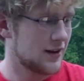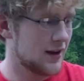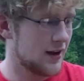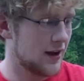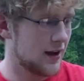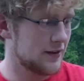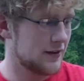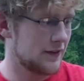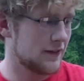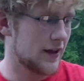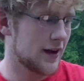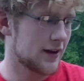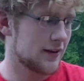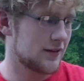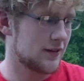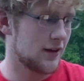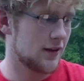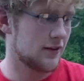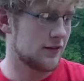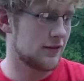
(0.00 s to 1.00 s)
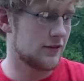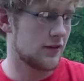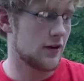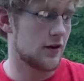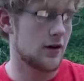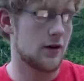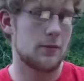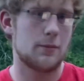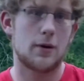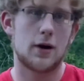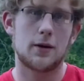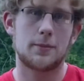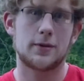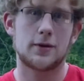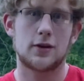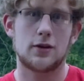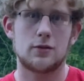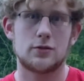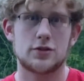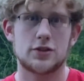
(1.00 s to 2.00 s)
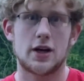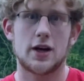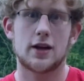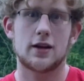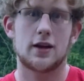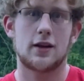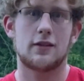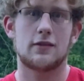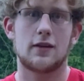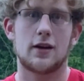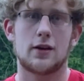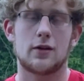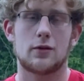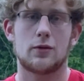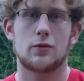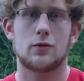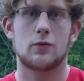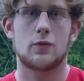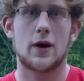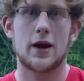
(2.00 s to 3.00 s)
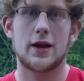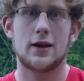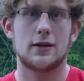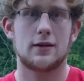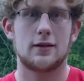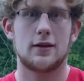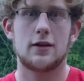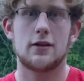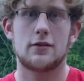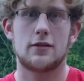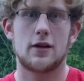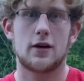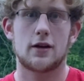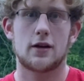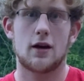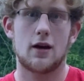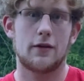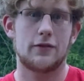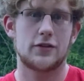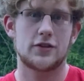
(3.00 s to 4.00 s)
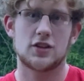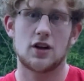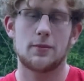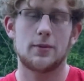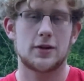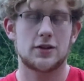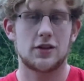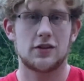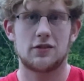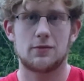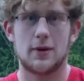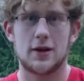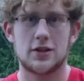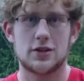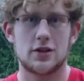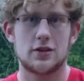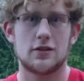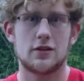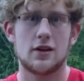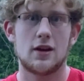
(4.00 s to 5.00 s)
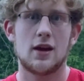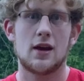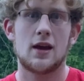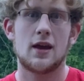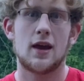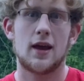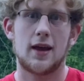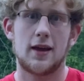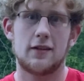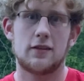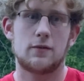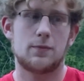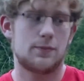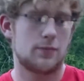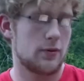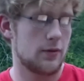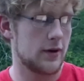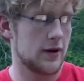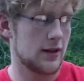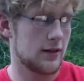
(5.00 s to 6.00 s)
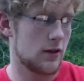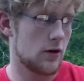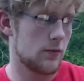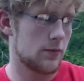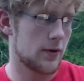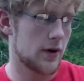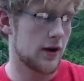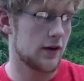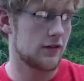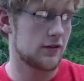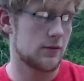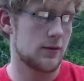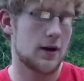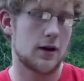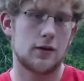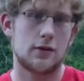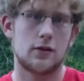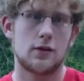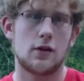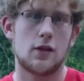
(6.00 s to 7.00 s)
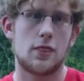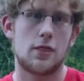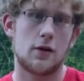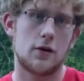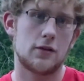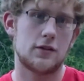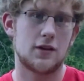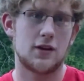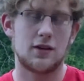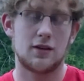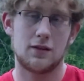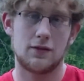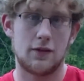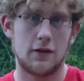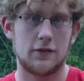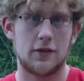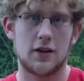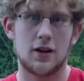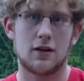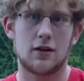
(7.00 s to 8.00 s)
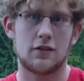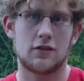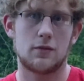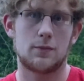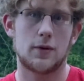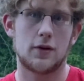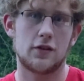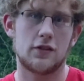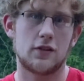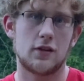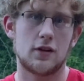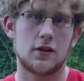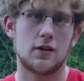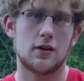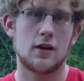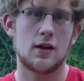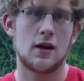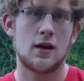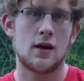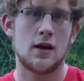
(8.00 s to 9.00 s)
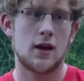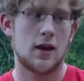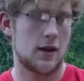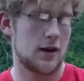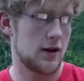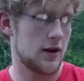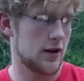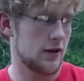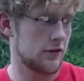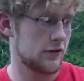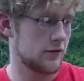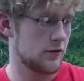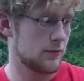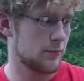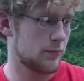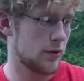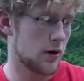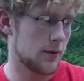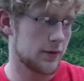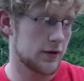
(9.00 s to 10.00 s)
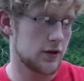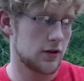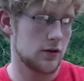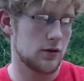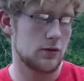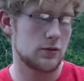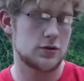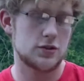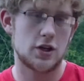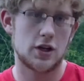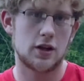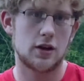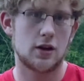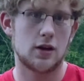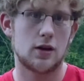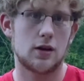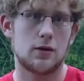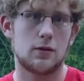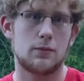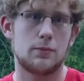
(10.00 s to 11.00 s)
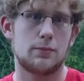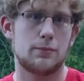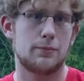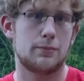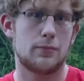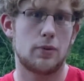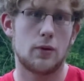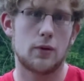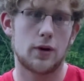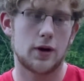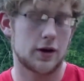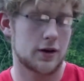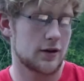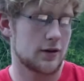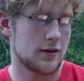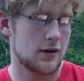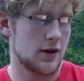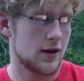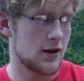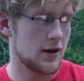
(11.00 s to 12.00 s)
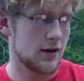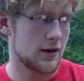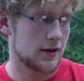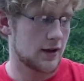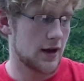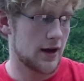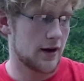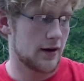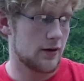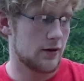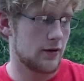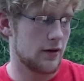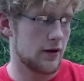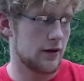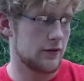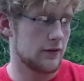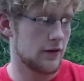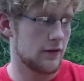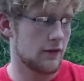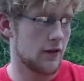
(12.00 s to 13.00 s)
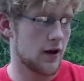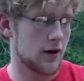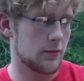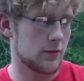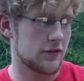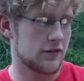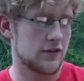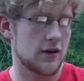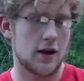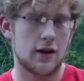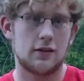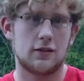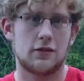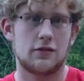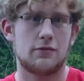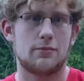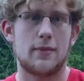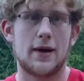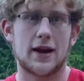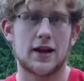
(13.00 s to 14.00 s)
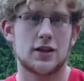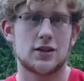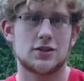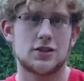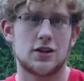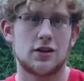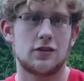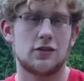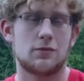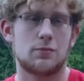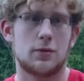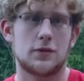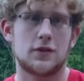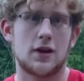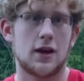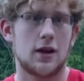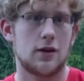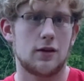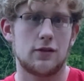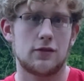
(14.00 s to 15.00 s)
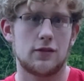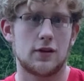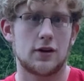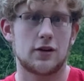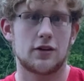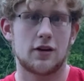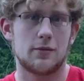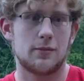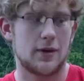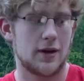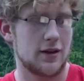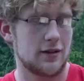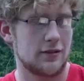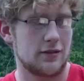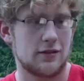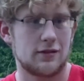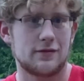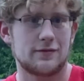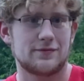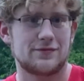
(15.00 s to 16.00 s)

And then next is the Barbecue Shack. It's like right near the coffee shop I just mentioned. It's pretty low price, around thirteen to fifteen dollars a person. And it has barbecue, chicken, pork, cow, and then along with sides of mac and cheese, potatoes, and green beans.